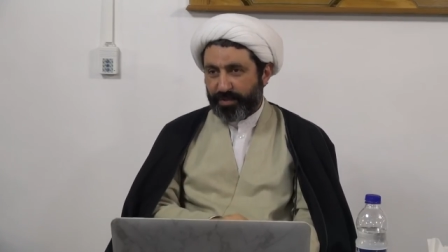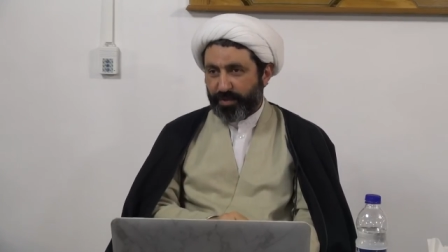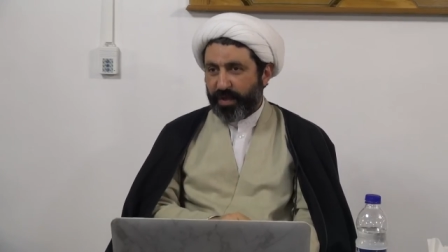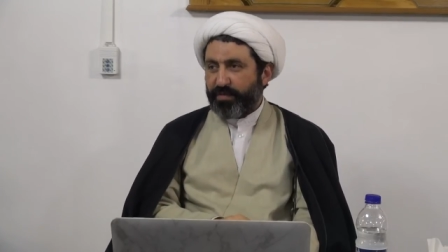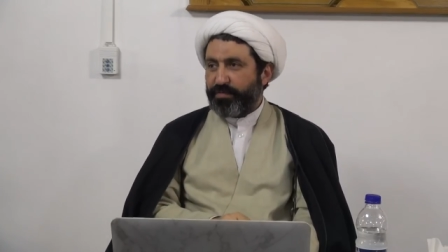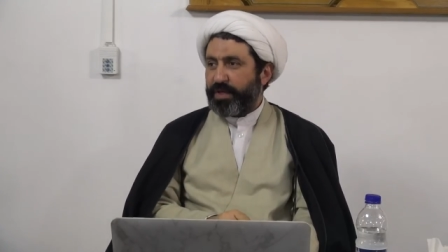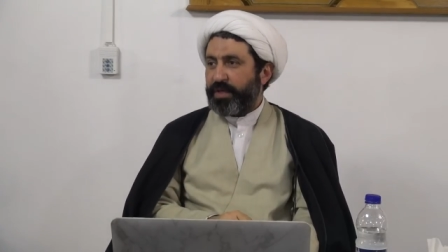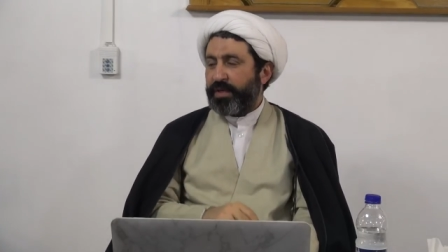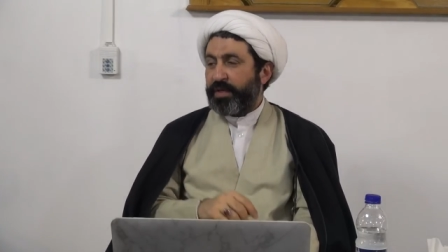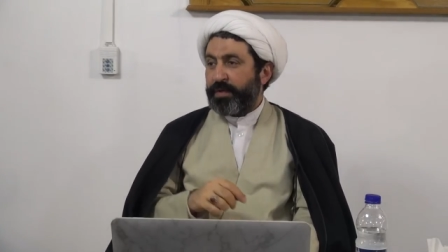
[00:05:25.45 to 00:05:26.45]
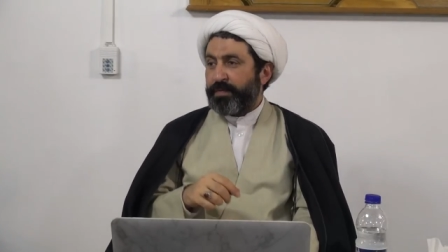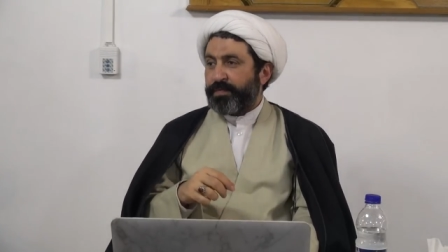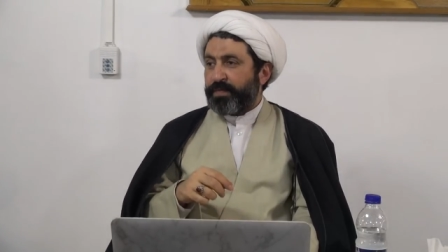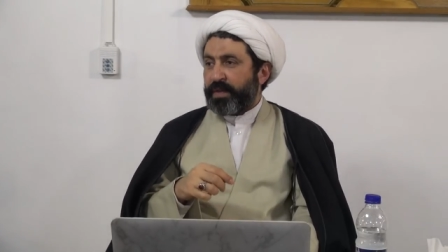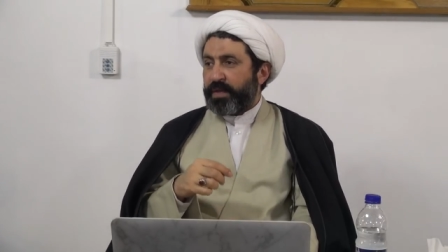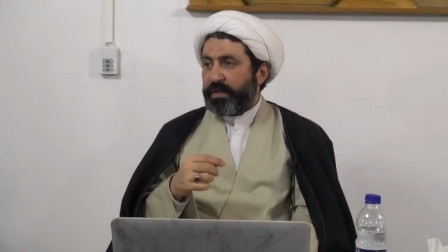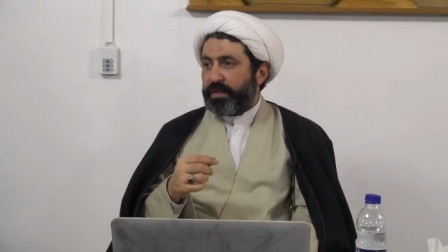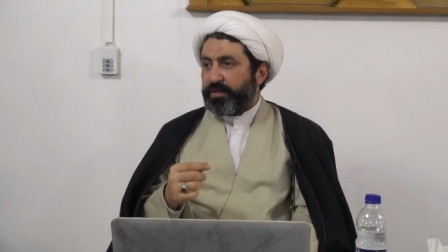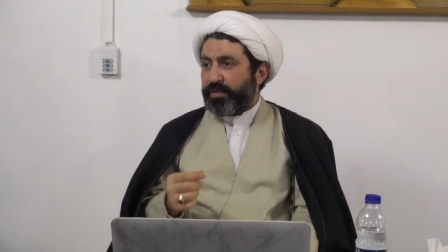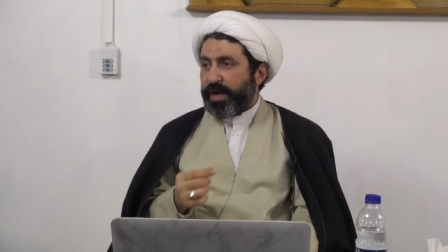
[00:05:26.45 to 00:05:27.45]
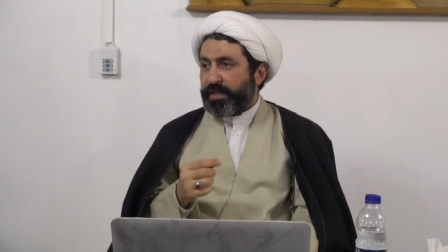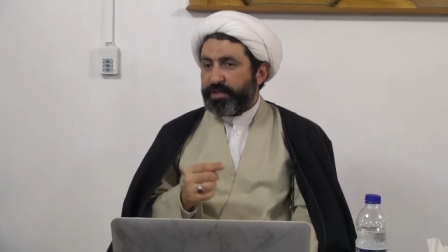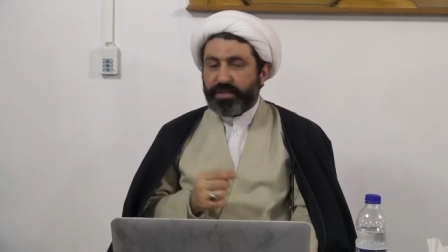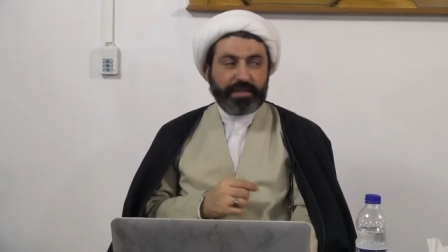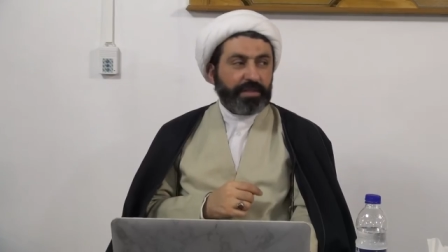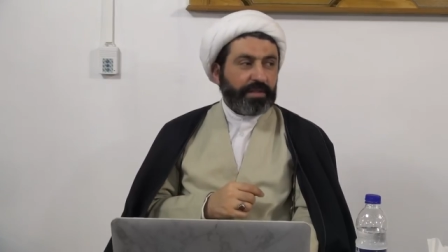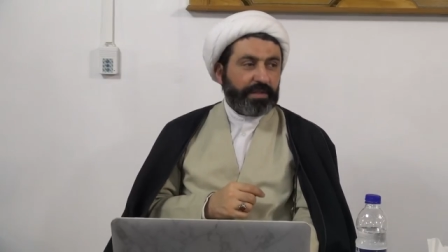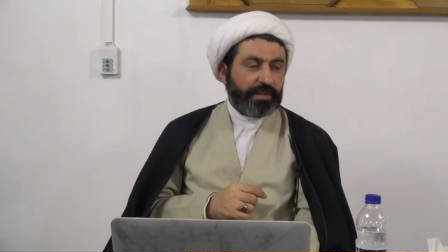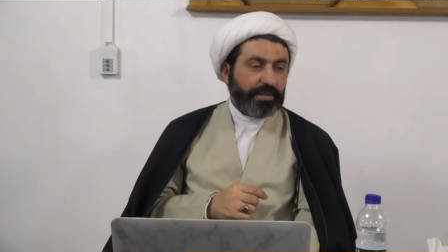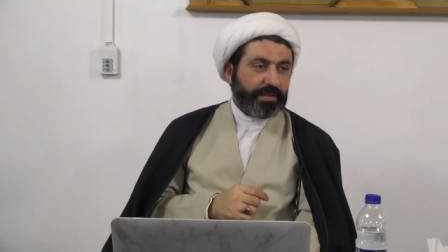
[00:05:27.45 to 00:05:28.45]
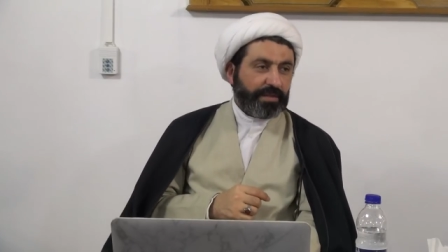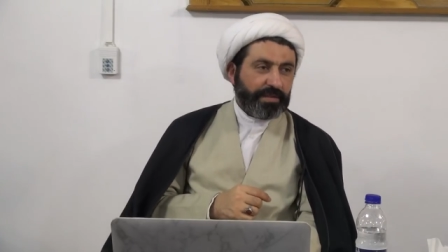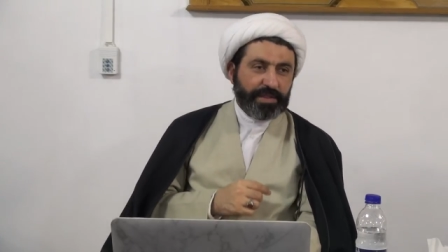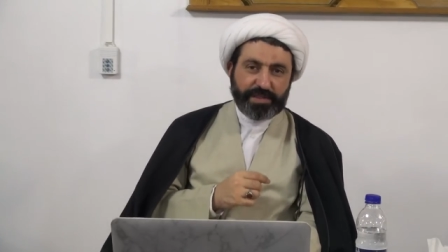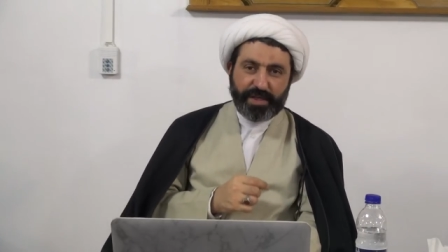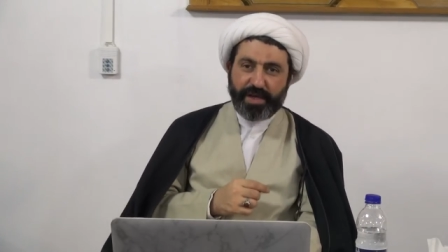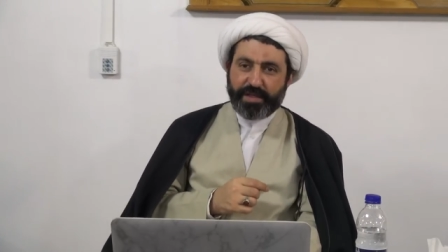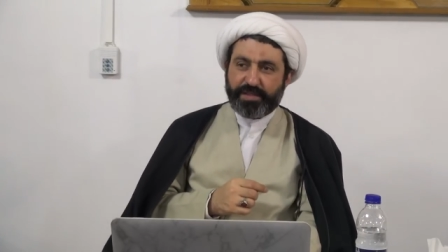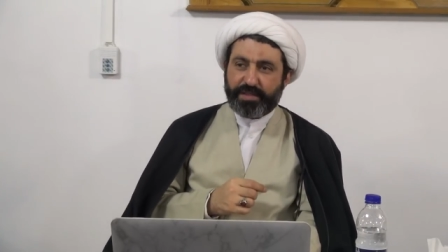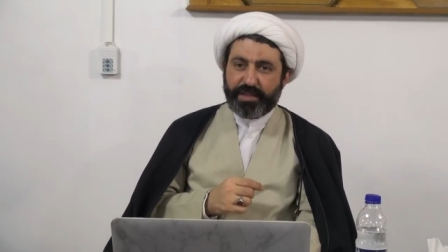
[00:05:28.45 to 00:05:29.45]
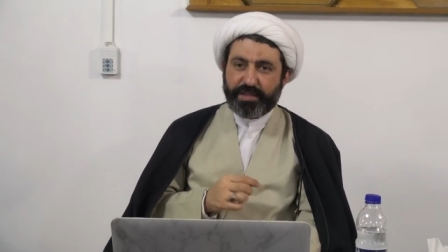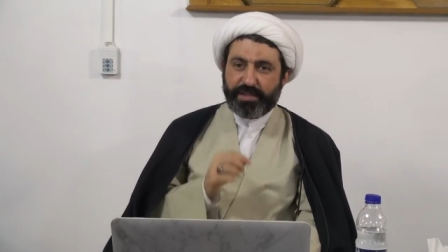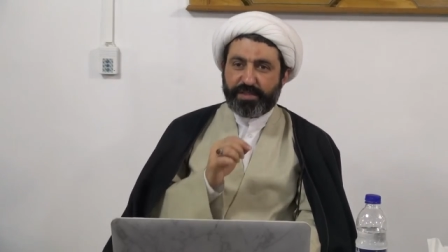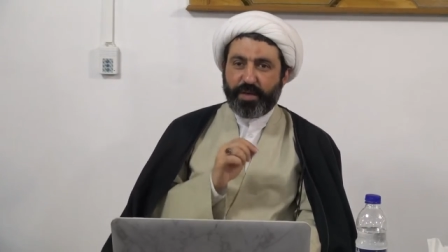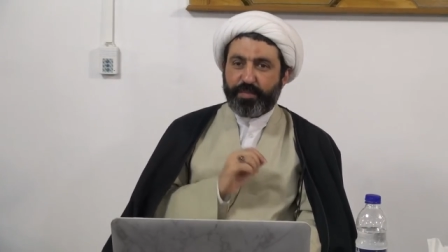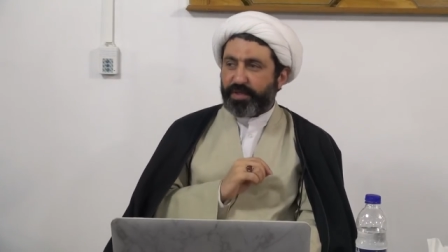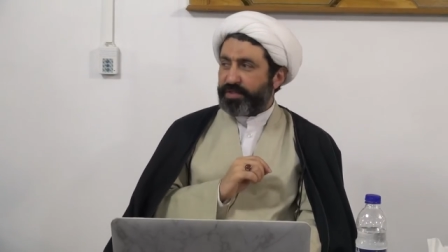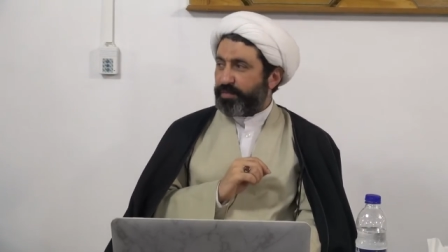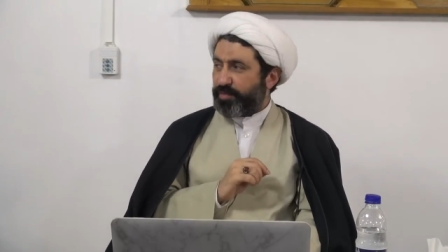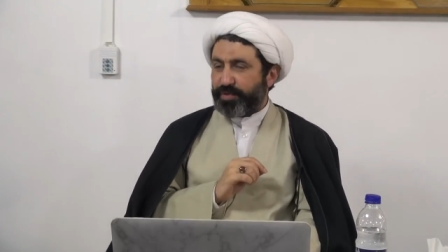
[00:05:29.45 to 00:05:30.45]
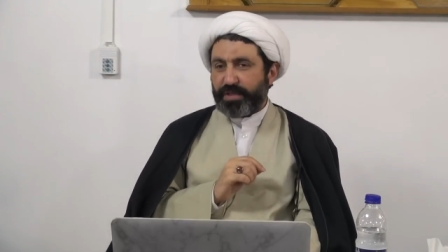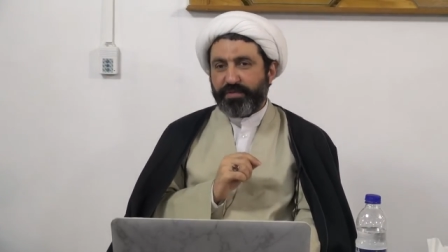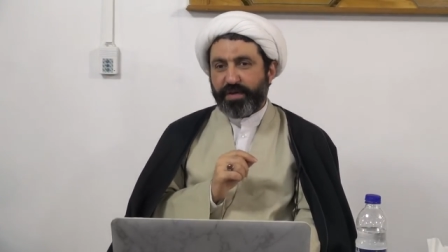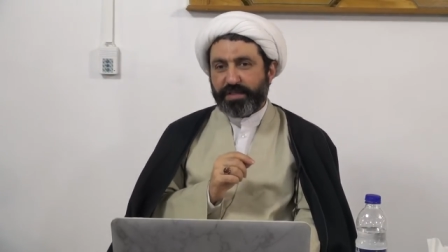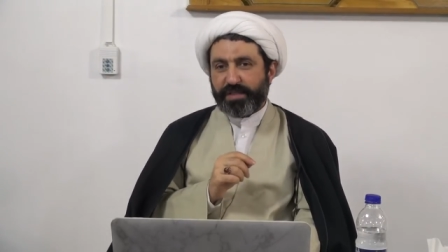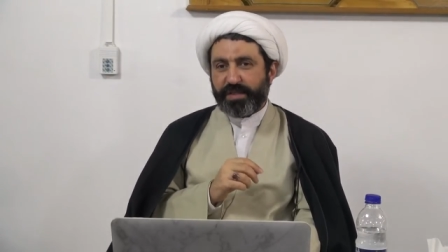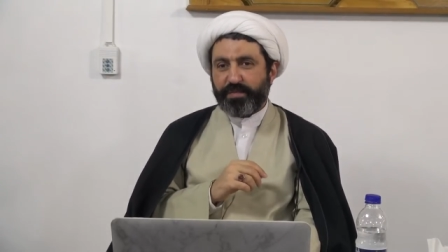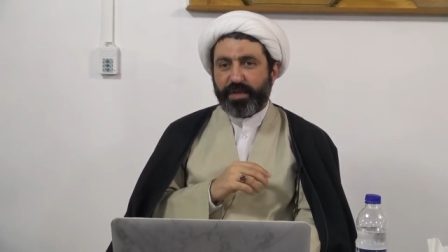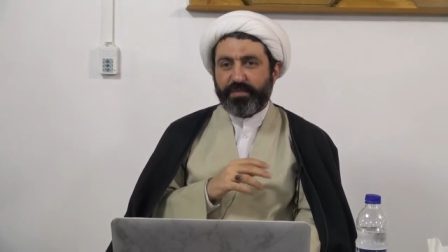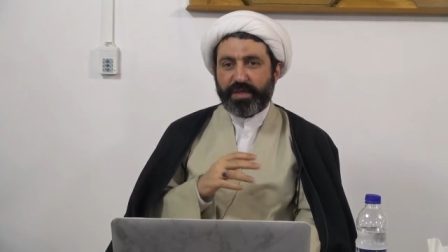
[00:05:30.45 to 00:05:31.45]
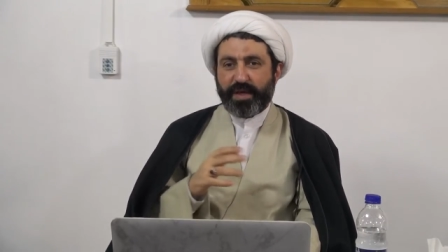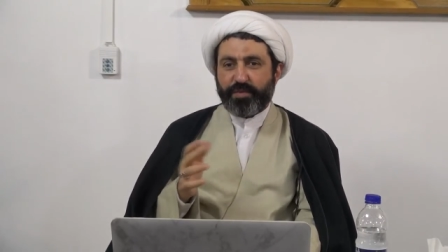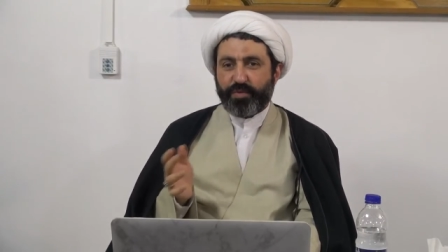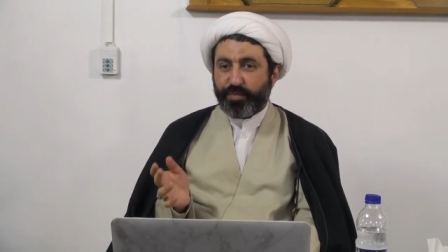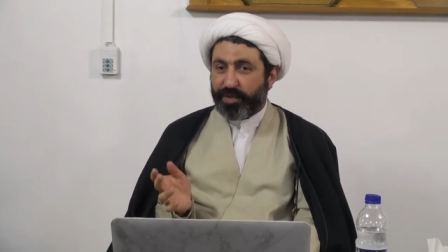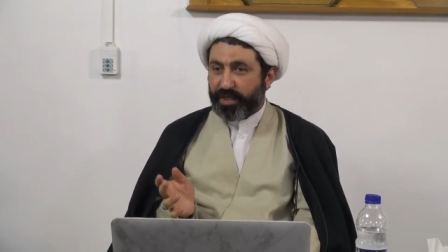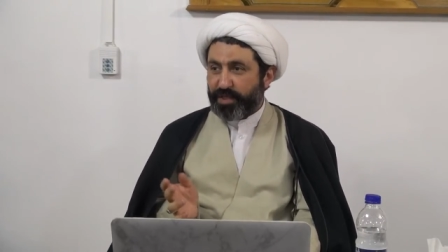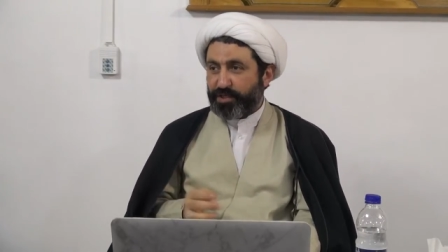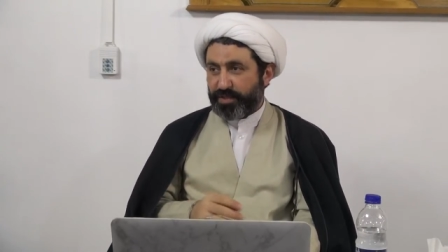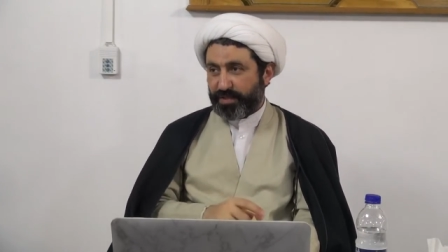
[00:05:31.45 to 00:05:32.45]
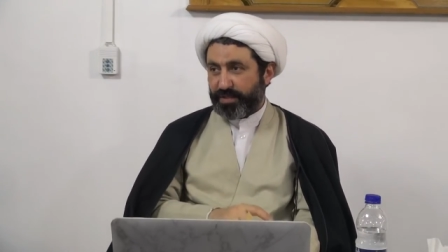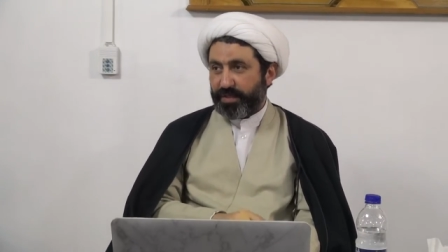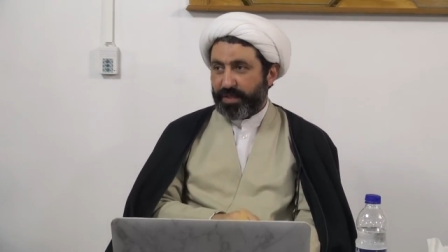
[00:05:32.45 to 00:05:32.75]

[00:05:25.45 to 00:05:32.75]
So every writer decides that this topic is important, right? And sometimes there can be duplications.